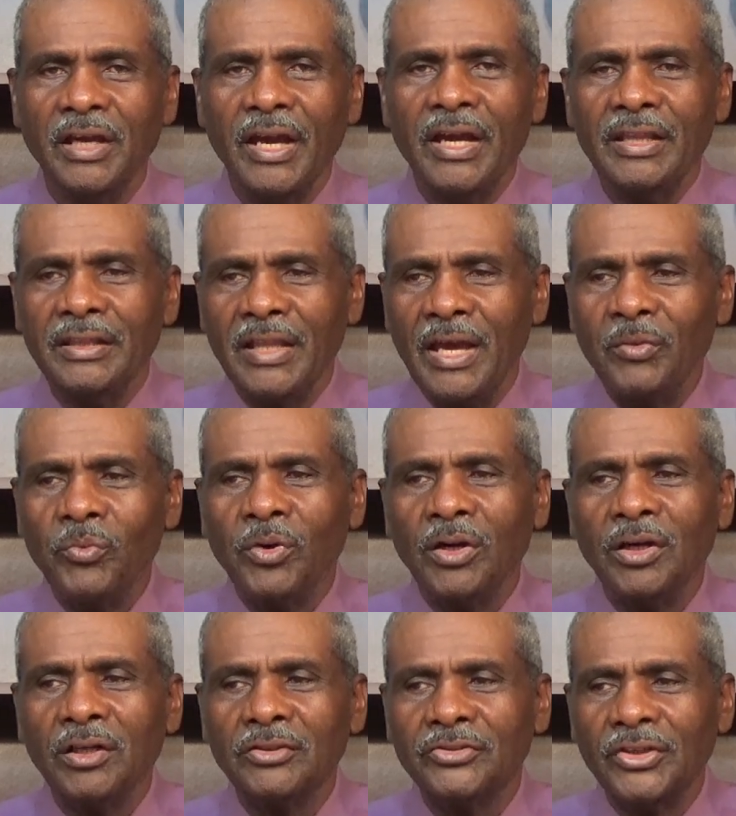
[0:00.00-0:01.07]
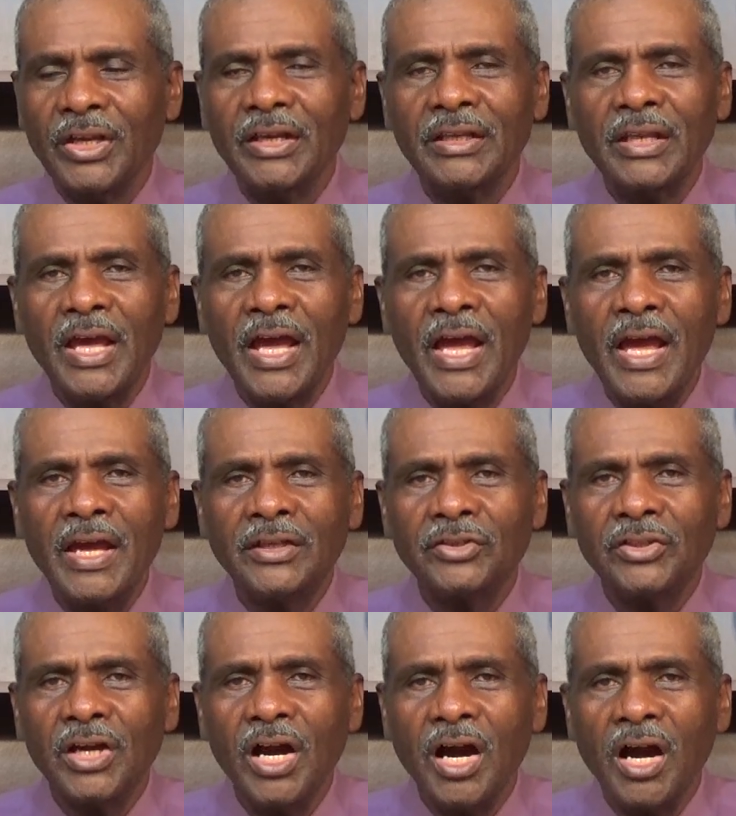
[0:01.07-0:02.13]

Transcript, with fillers: and that was an act